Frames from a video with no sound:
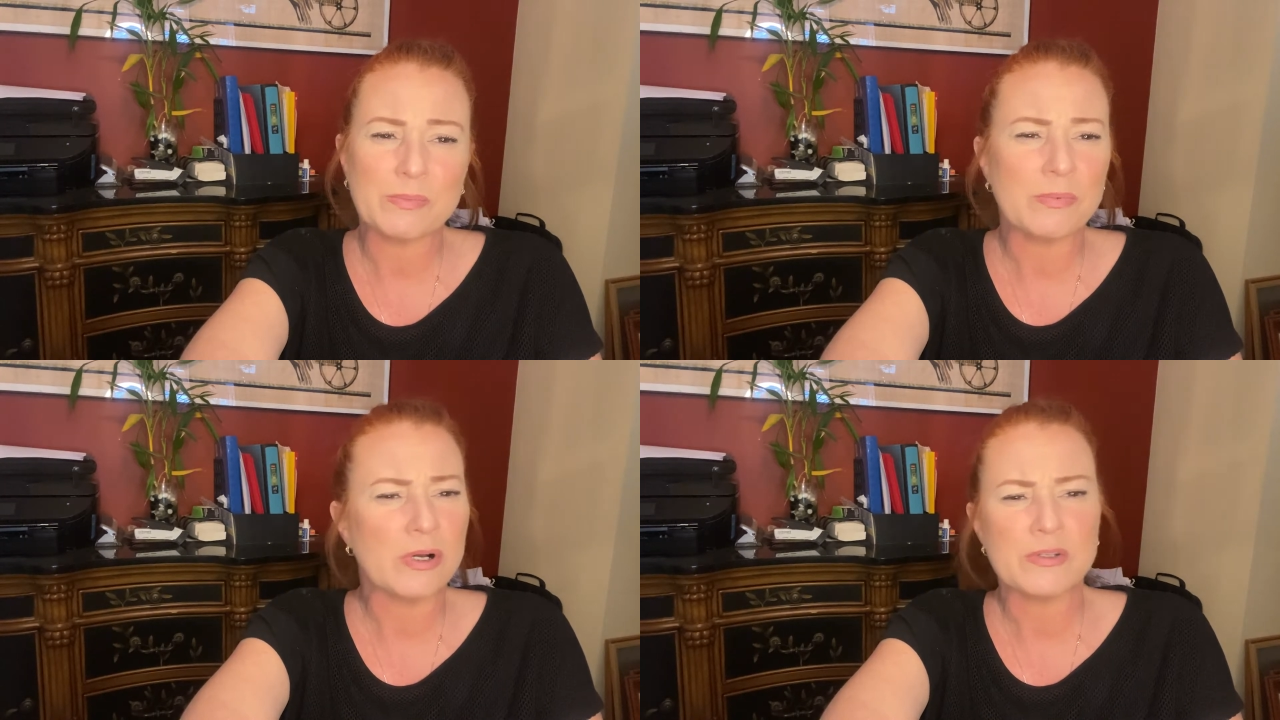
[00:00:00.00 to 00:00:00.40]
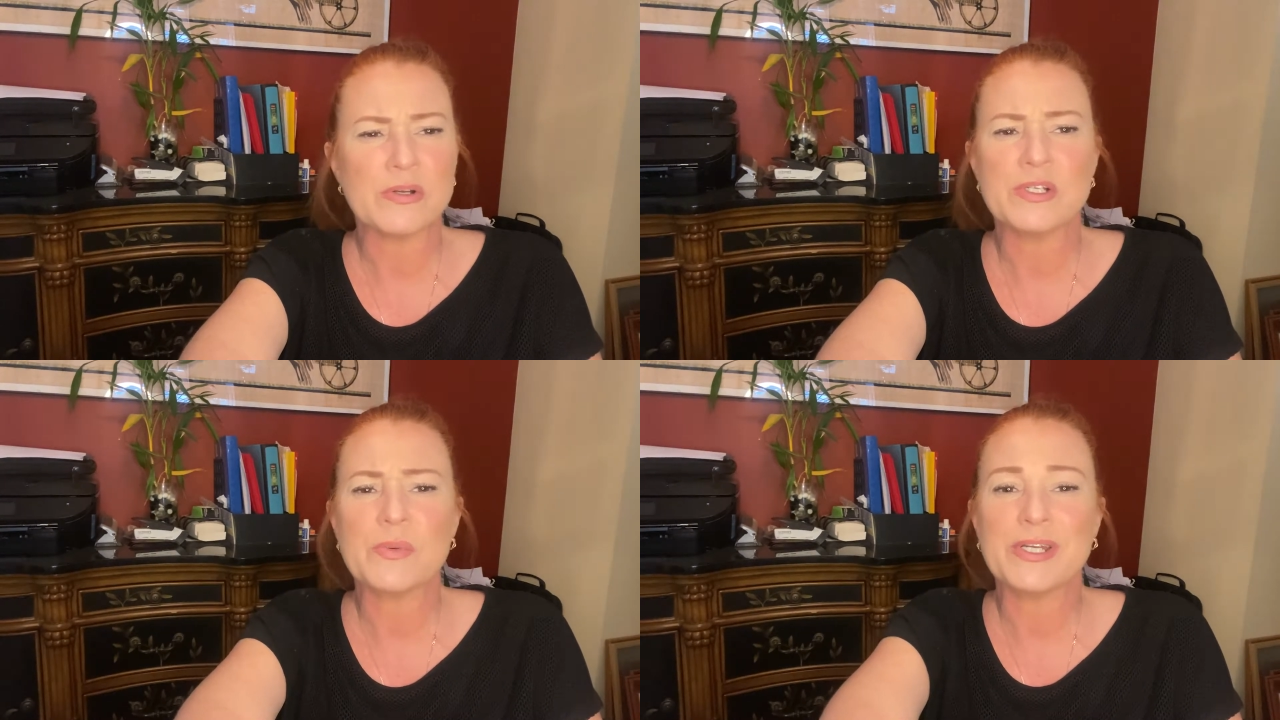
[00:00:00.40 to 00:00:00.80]
or
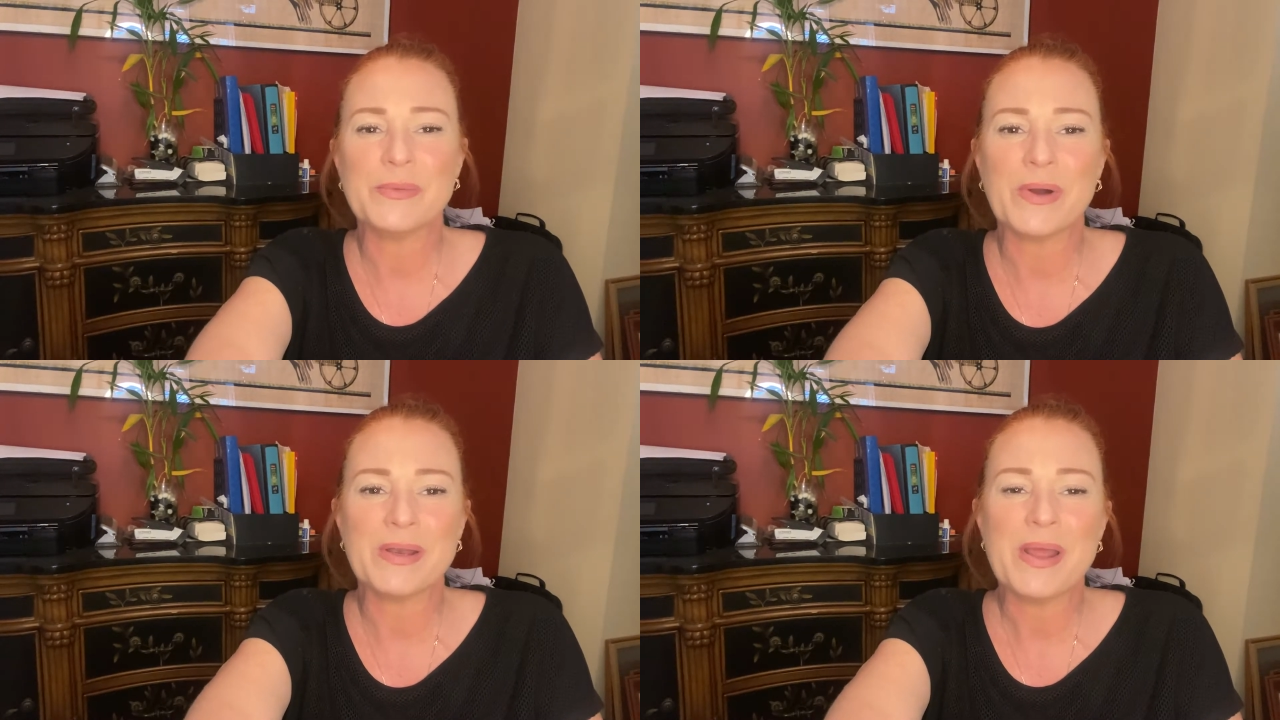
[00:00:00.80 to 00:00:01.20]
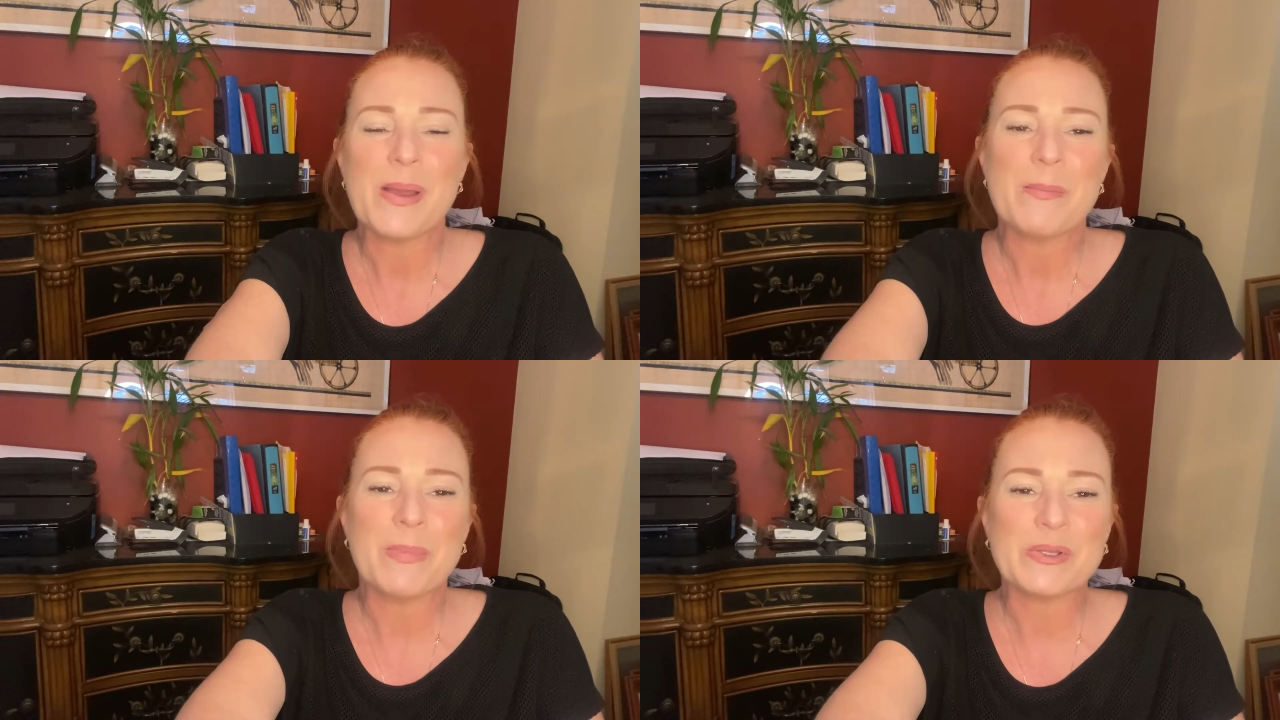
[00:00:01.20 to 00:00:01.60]
sorry, 21,
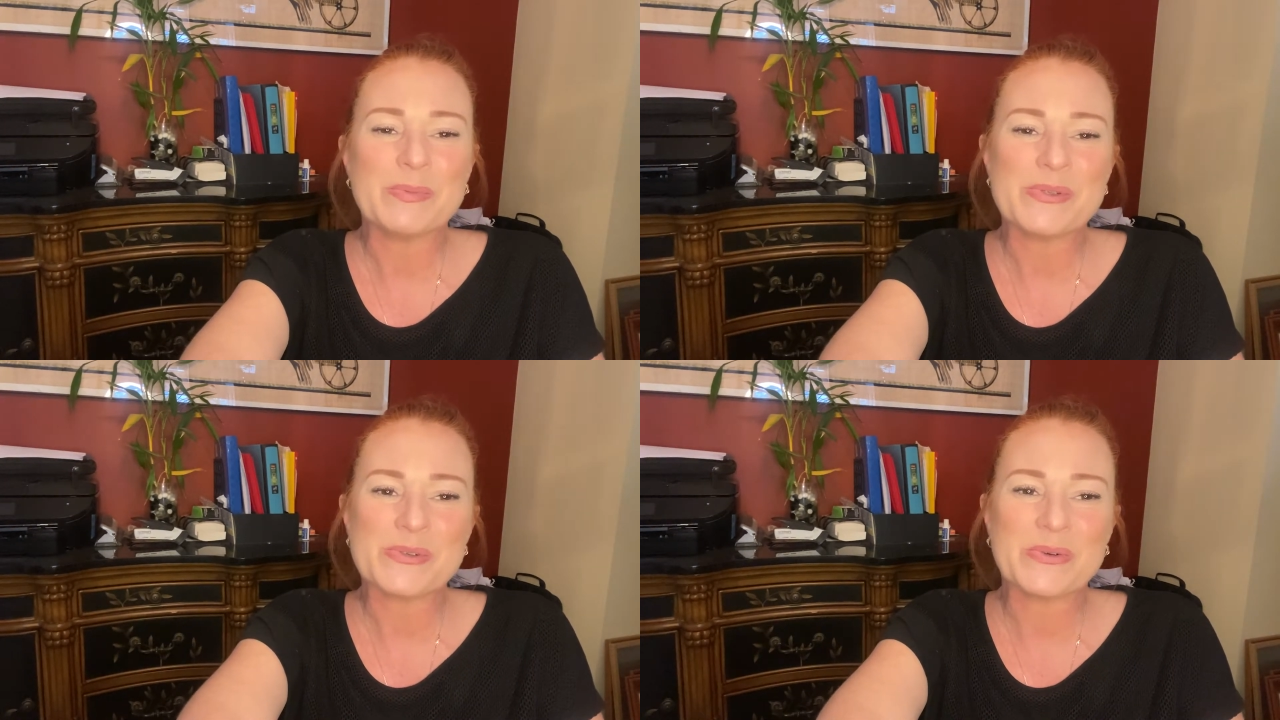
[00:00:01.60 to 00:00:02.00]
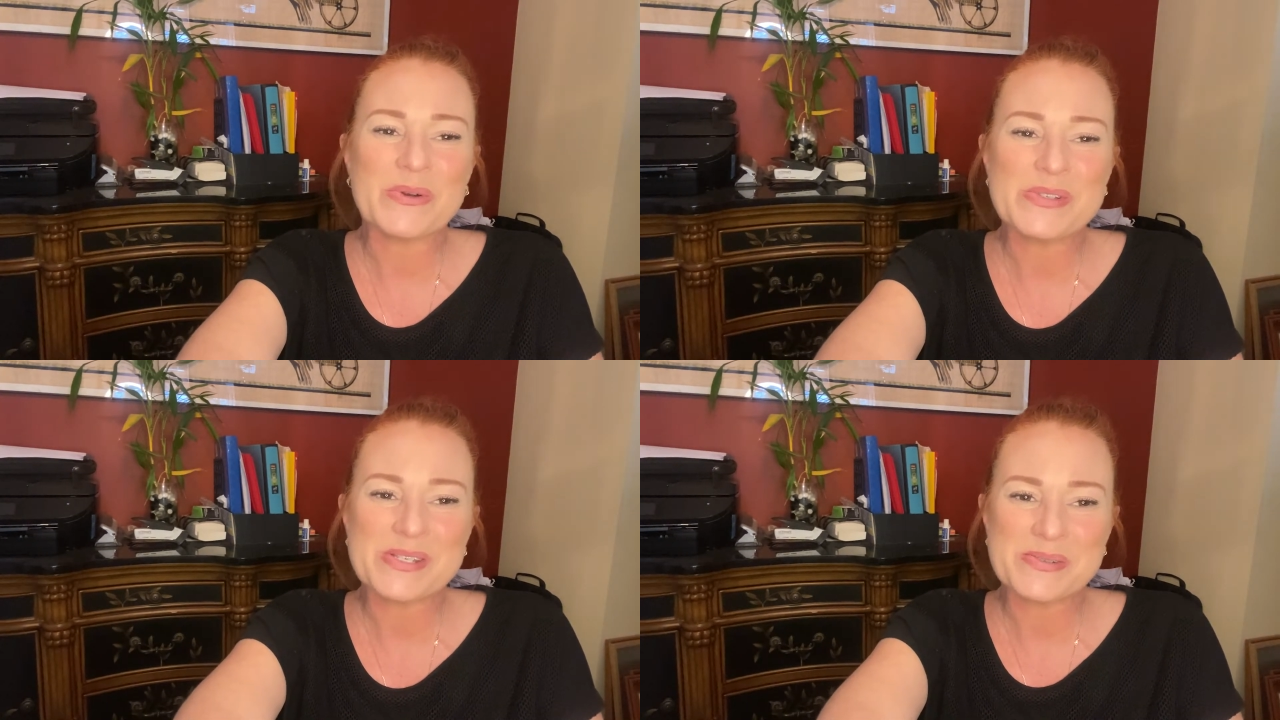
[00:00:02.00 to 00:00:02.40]
multiple
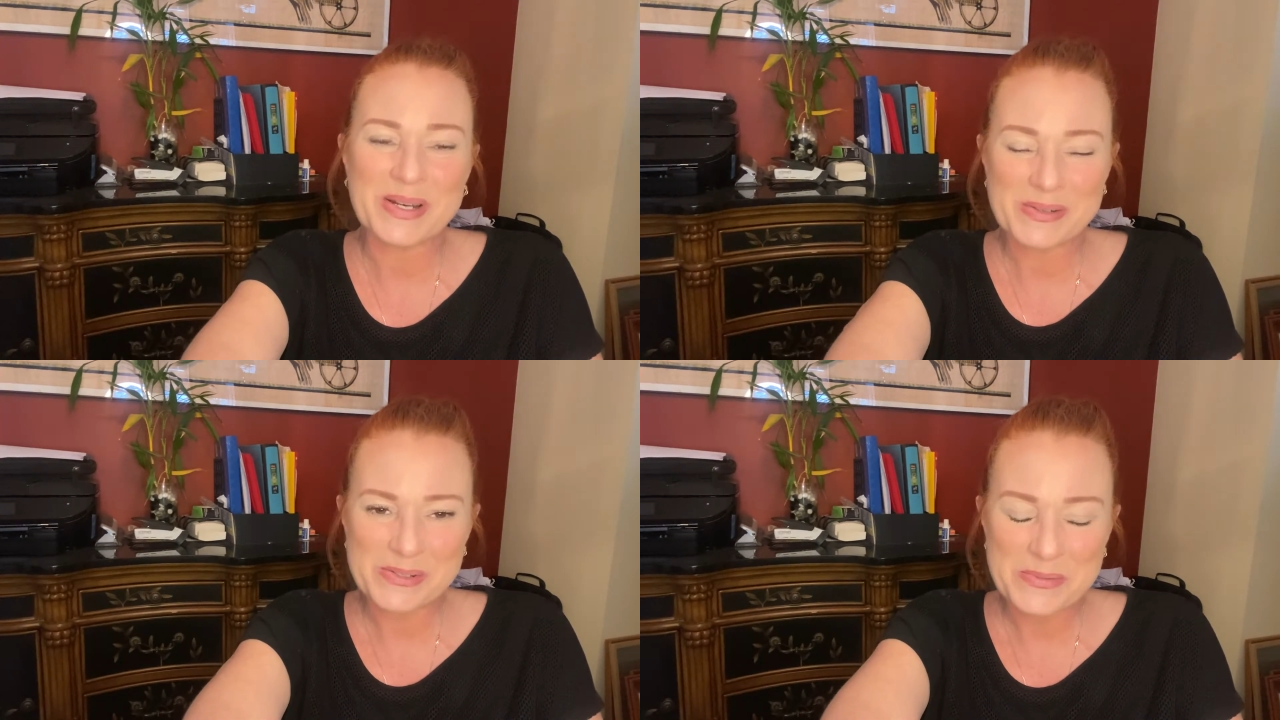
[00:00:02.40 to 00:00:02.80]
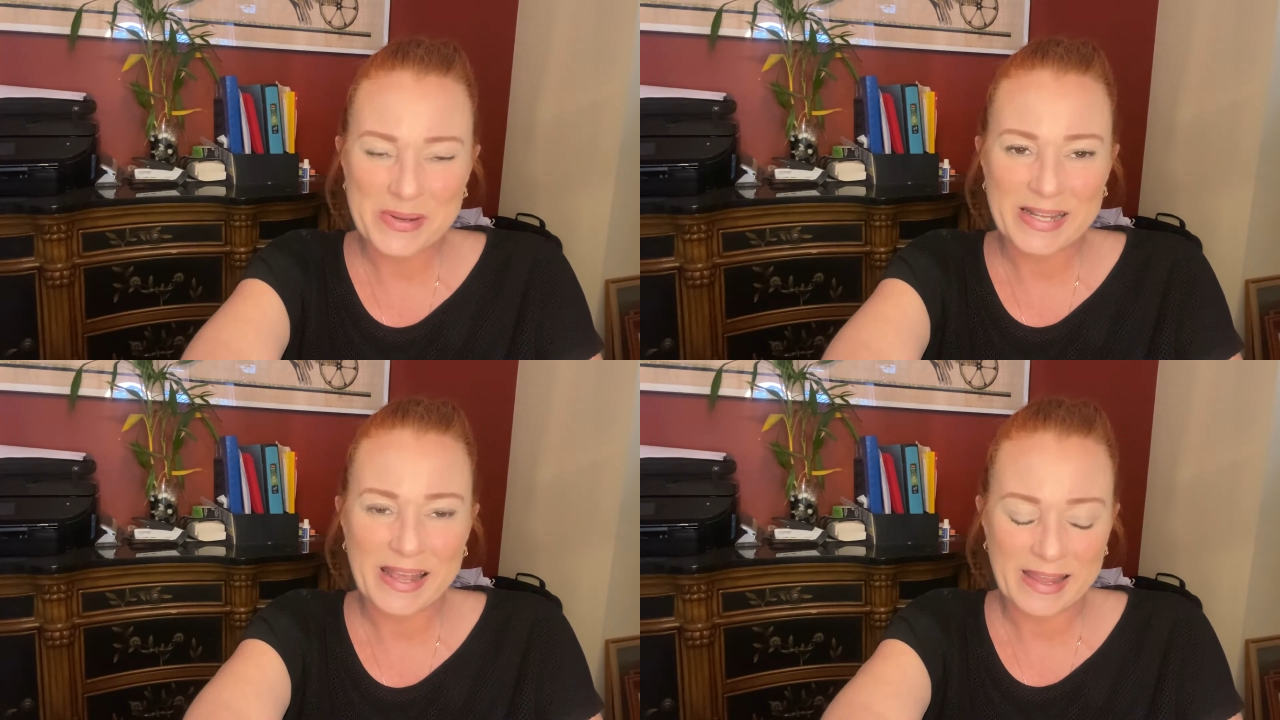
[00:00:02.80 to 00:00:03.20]
sclerosis when I was
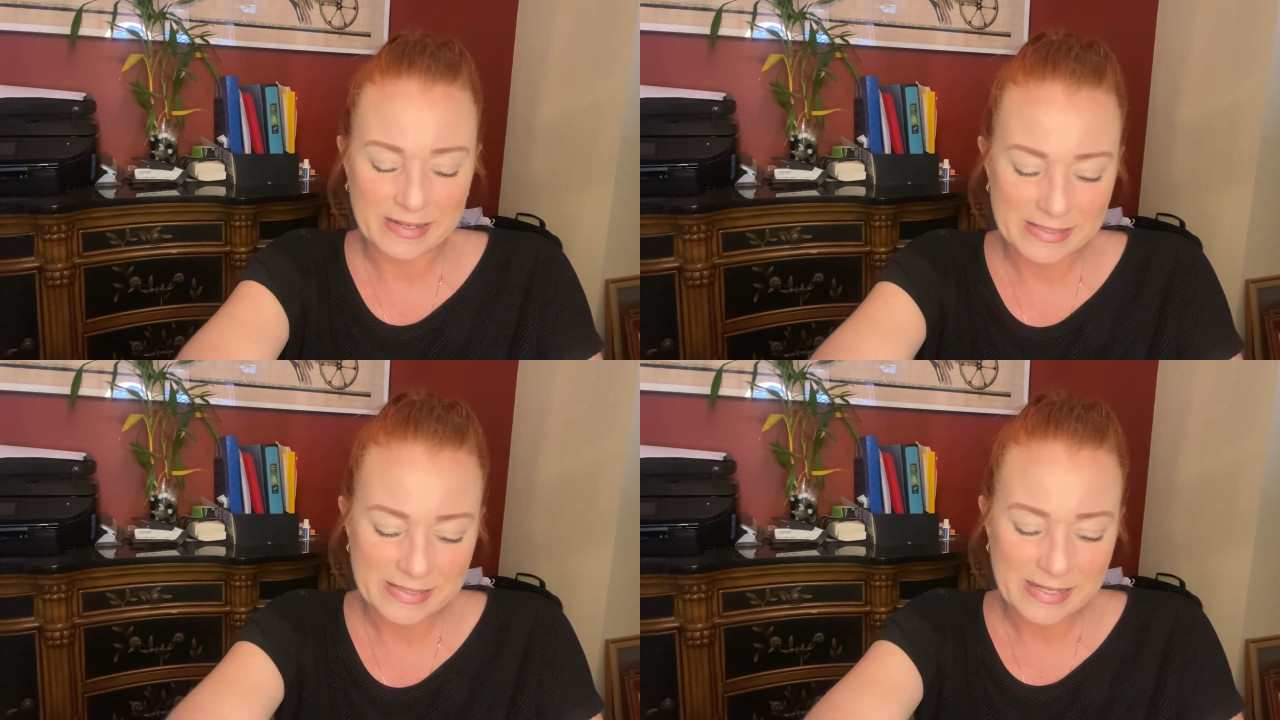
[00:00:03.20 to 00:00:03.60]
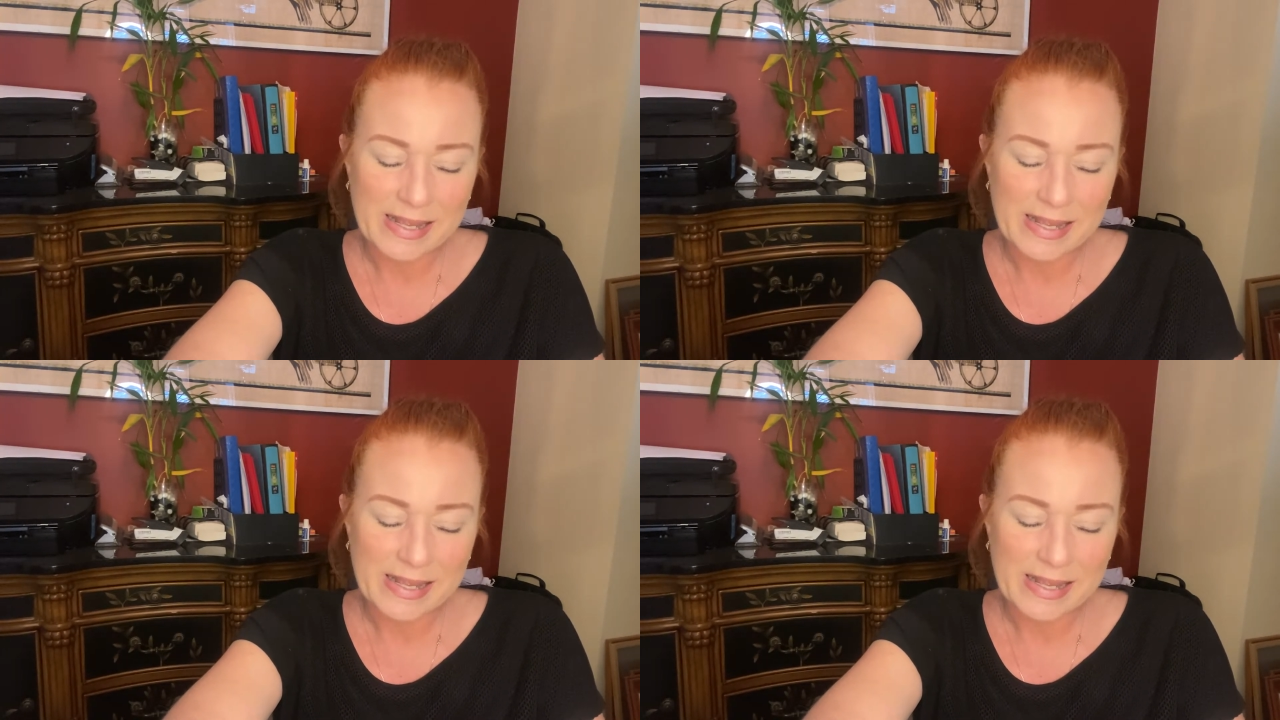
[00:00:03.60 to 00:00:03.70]
28.